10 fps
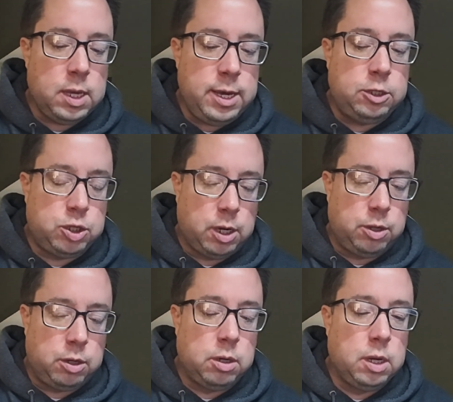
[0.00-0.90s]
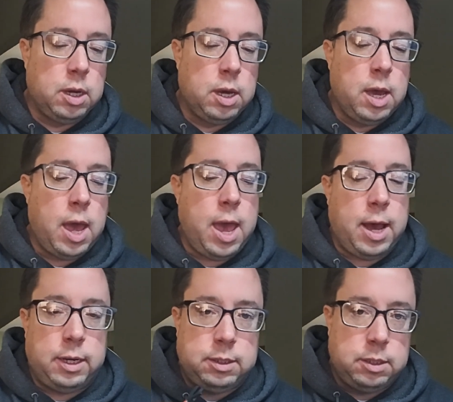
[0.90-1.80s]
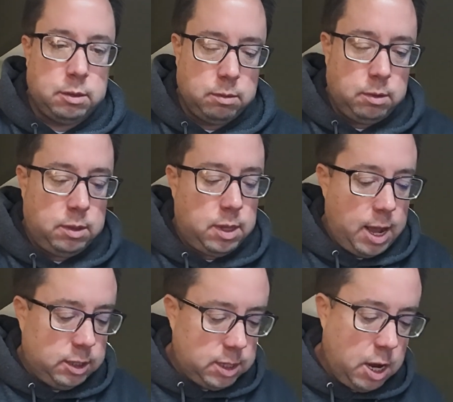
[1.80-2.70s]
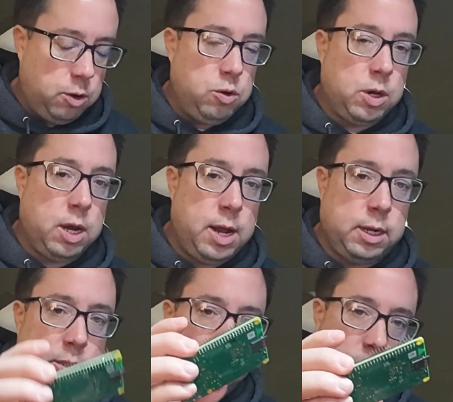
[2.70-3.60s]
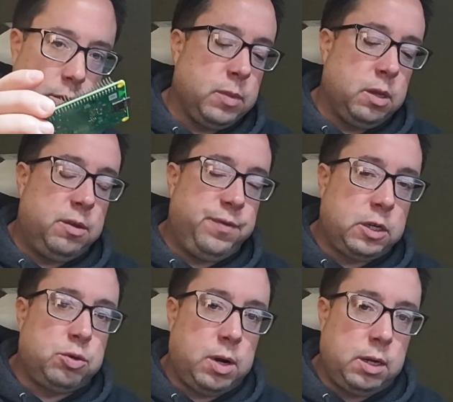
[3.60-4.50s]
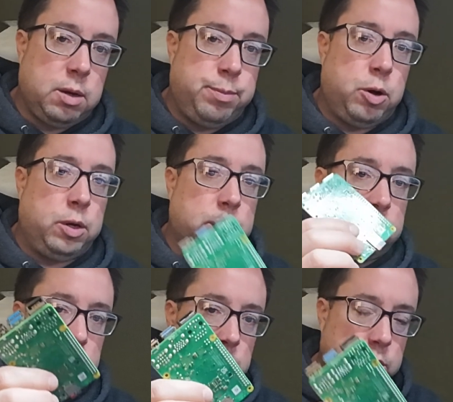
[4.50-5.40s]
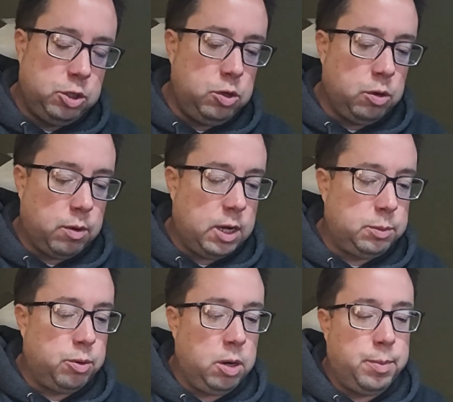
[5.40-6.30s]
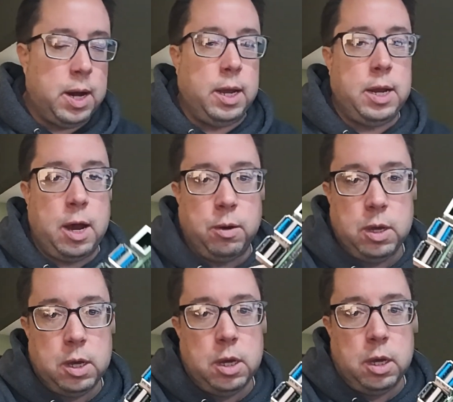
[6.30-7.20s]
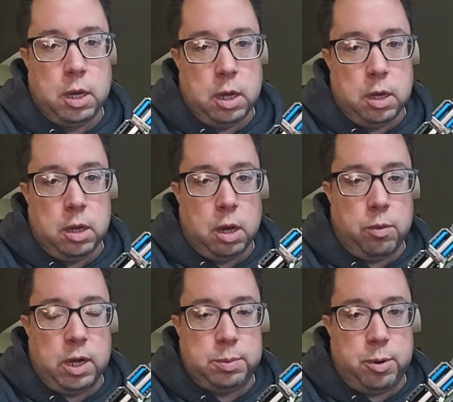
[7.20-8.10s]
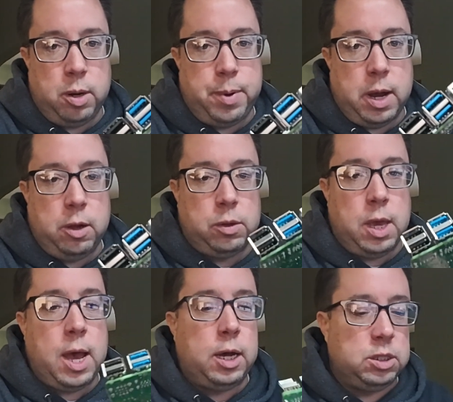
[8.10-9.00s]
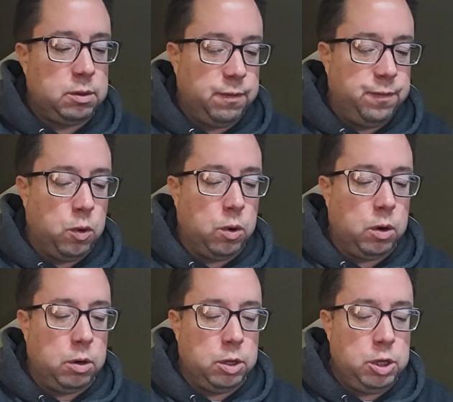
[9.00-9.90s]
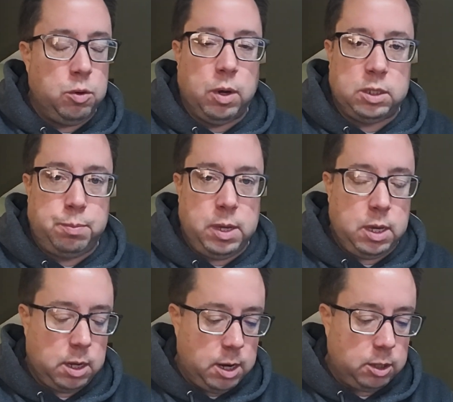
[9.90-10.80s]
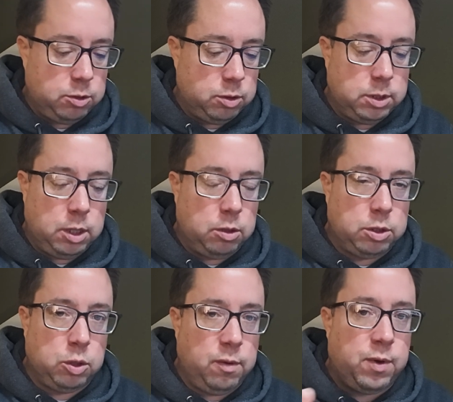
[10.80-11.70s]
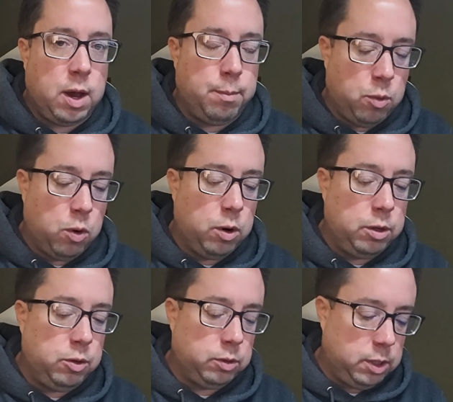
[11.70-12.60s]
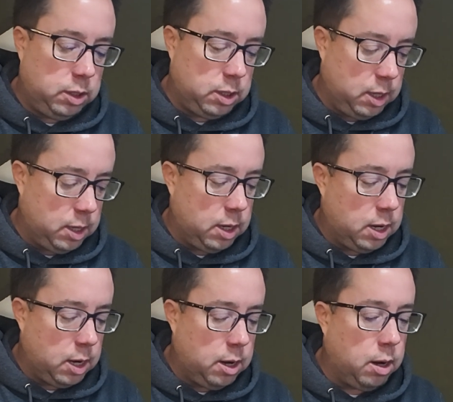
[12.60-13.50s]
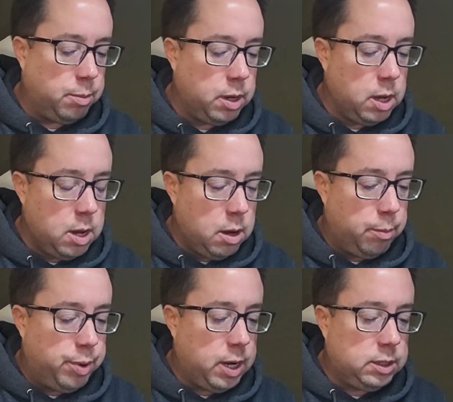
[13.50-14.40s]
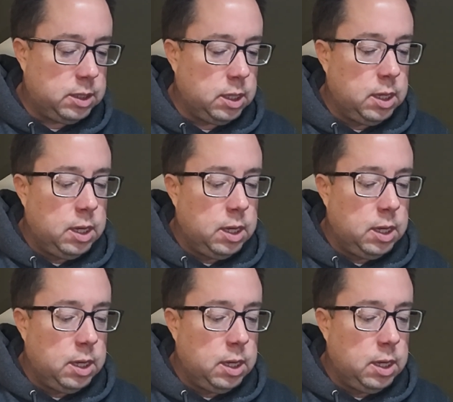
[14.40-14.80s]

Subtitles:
each other, and that's how you connect the Victron components to your Raspberry Pi. Now, a Raspberry Pi only has 4 USB connectors here, so you've got more. You'll need to get a hub. But